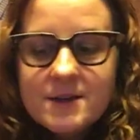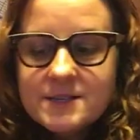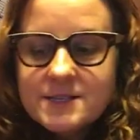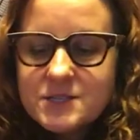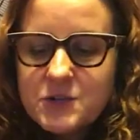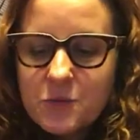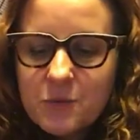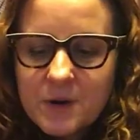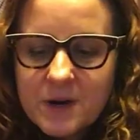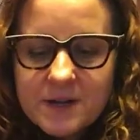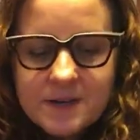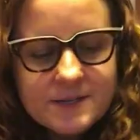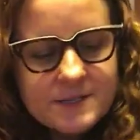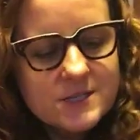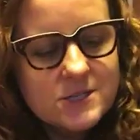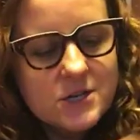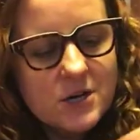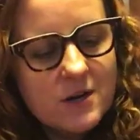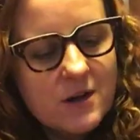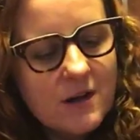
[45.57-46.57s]
So we're going to
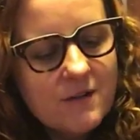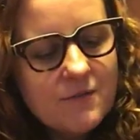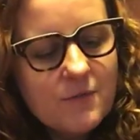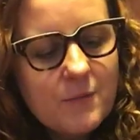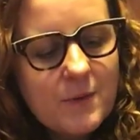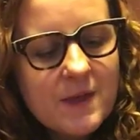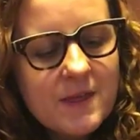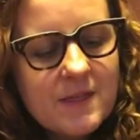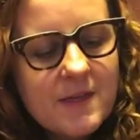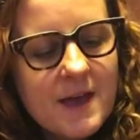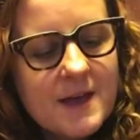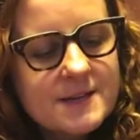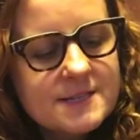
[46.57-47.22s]
start off with